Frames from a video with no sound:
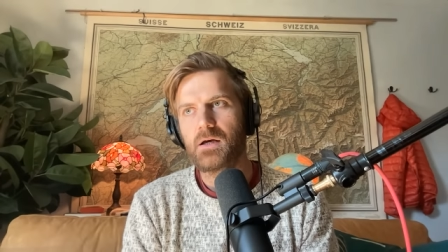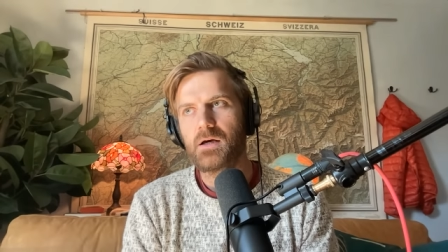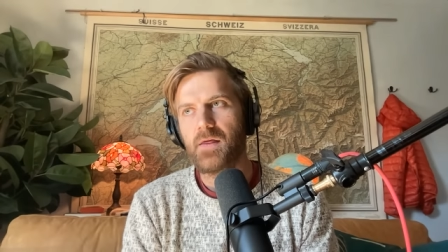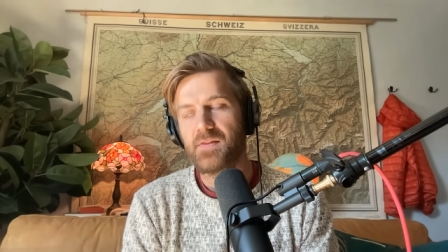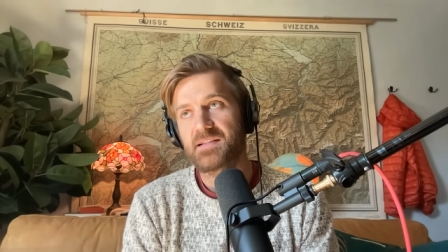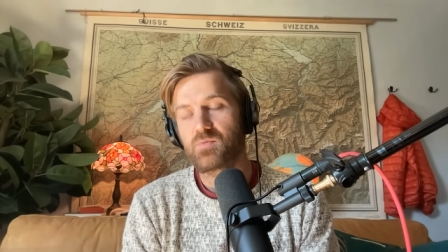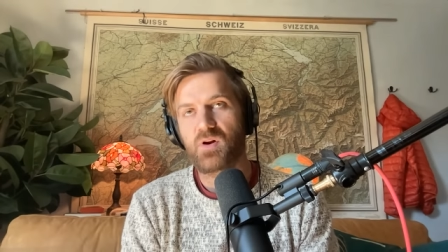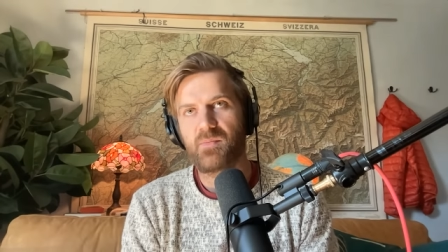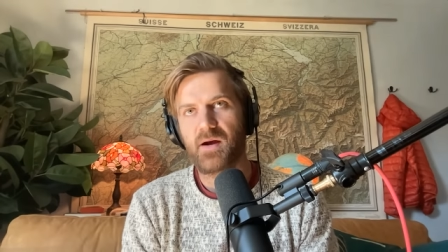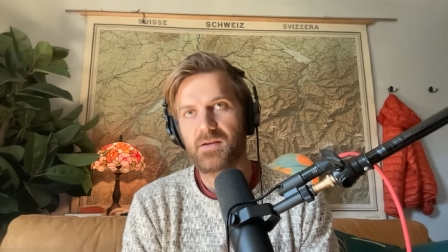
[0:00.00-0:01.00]
and this is one
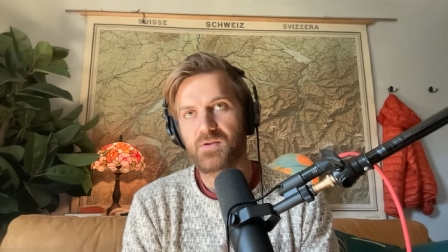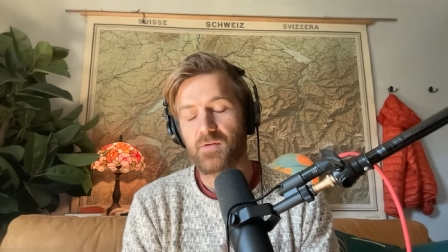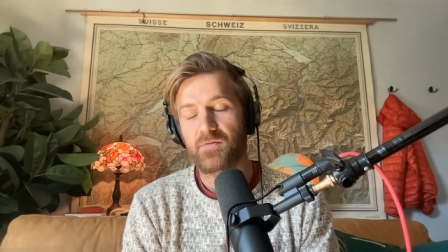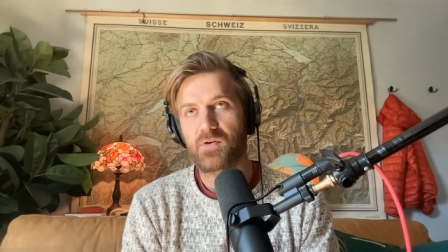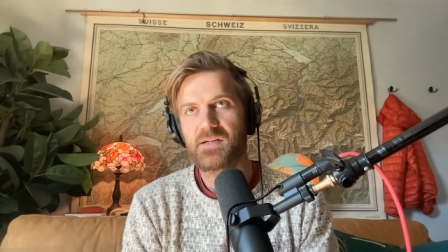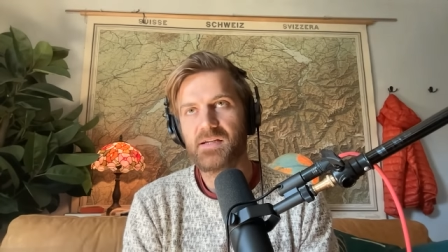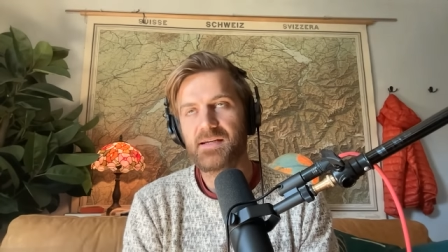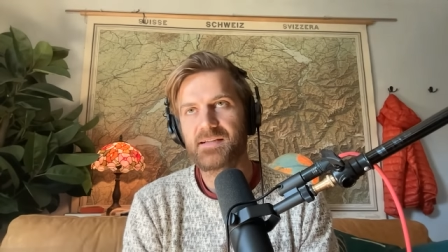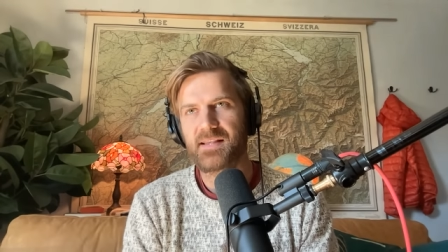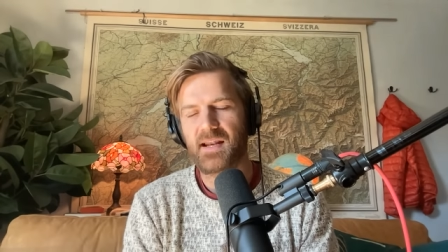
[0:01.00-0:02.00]
of my sort of
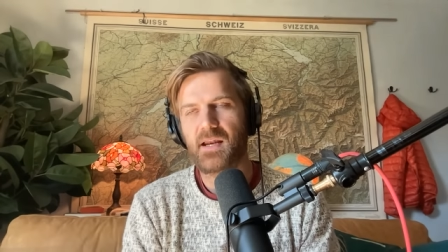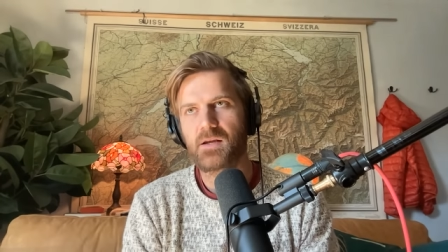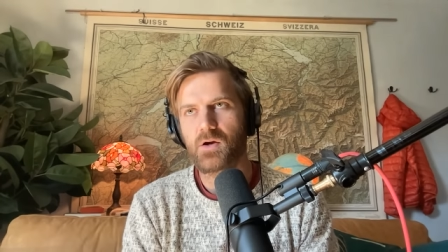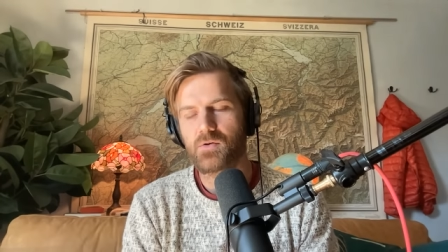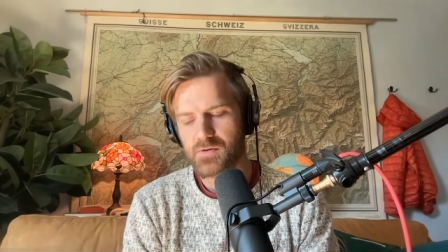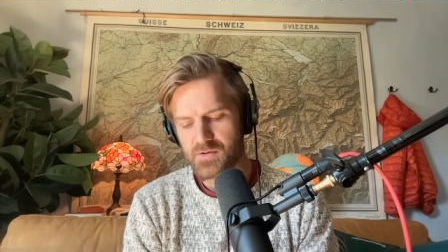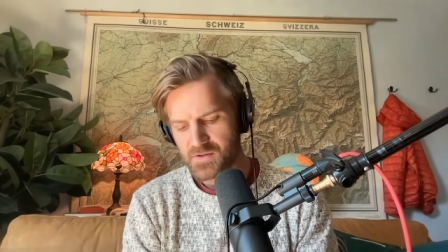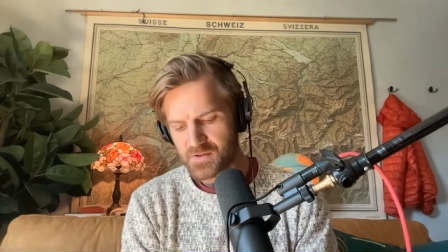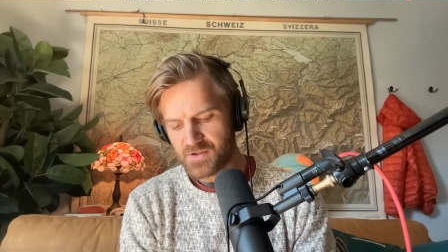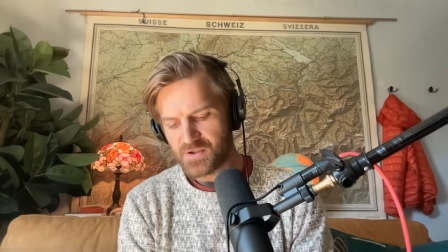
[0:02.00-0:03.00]
critiques that I didn't go
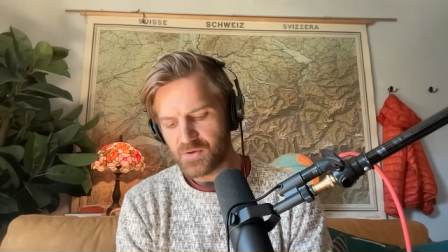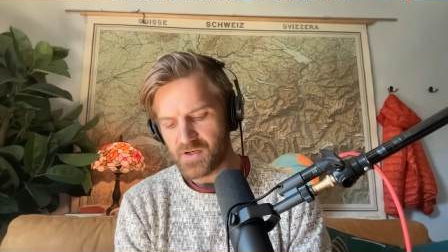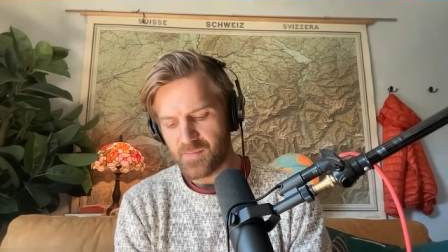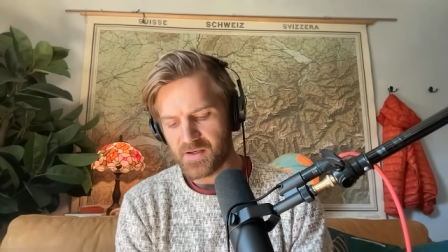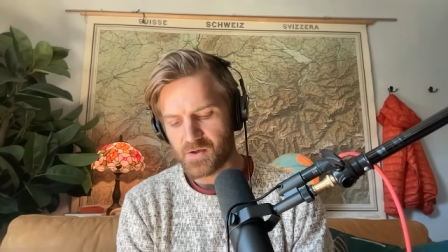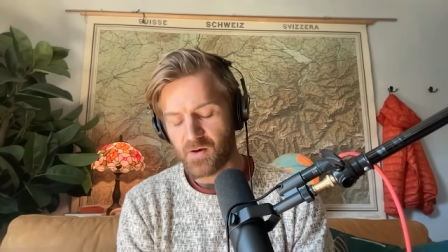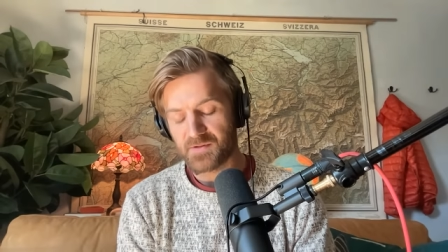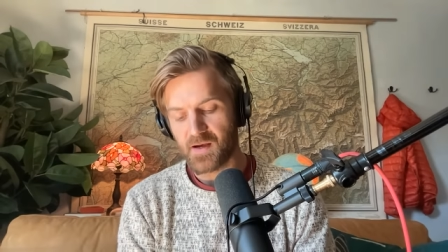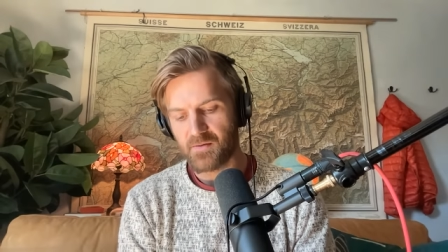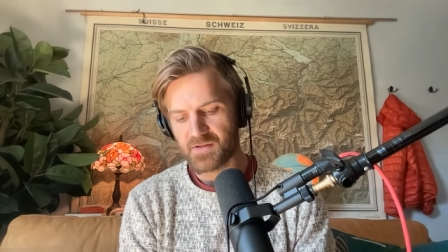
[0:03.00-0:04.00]
too deep into. I
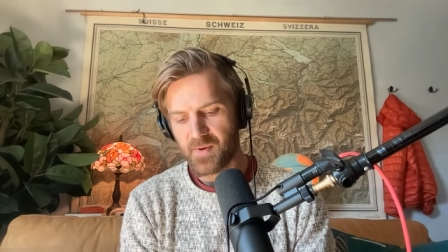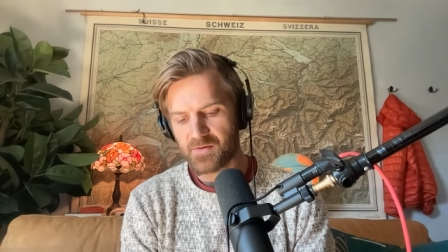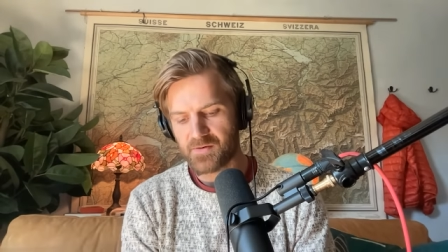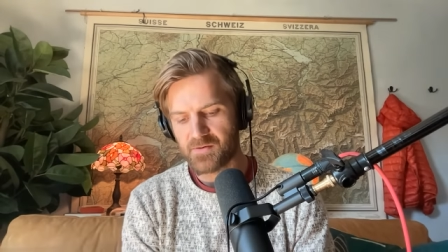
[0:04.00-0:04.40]
was I was about to.